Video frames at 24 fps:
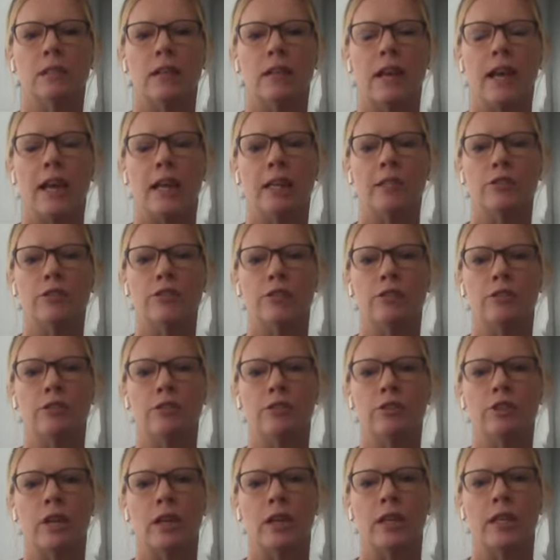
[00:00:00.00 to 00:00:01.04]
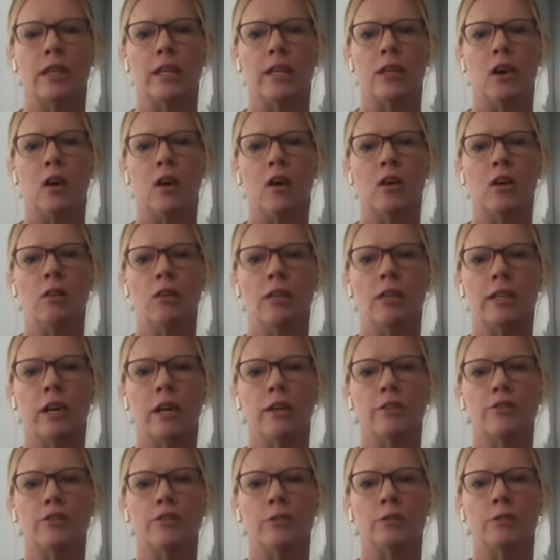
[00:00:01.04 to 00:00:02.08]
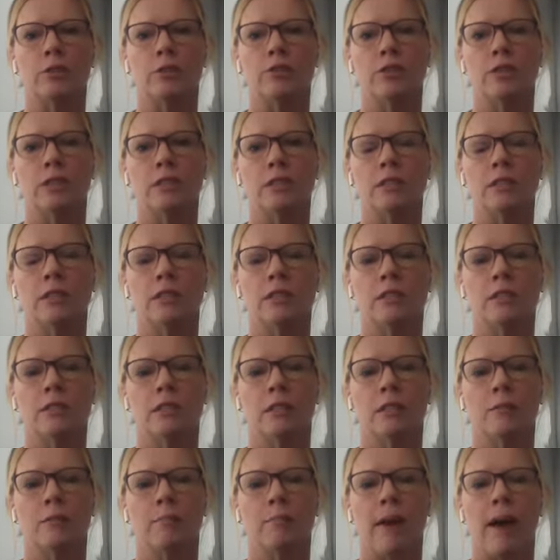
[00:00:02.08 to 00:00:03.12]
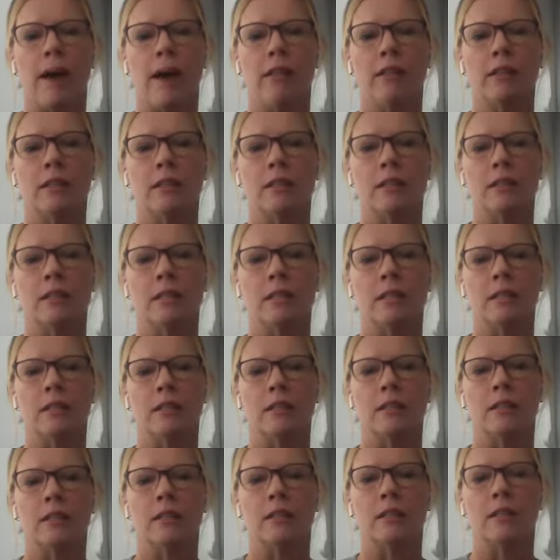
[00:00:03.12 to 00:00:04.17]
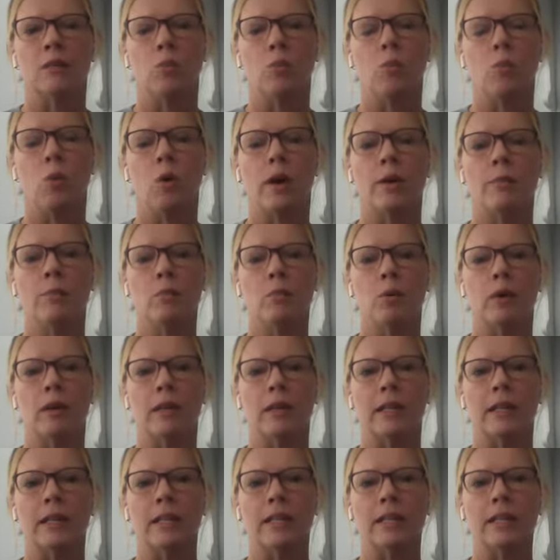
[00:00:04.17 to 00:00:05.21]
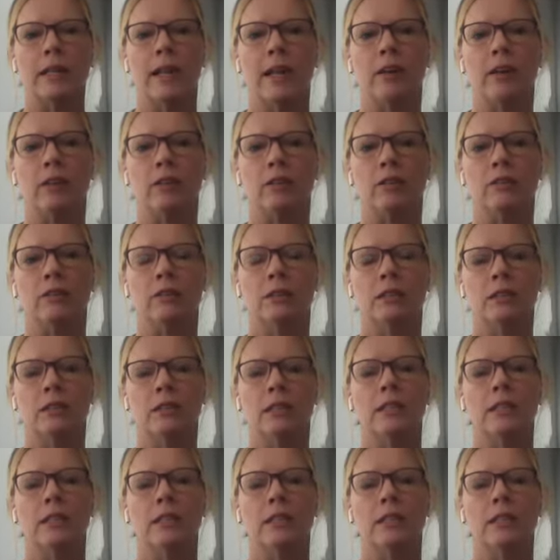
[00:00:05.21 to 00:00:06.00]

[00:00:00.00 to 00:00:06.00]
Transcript: and your ujjayi, all a contribution to the balance here. One more inhale.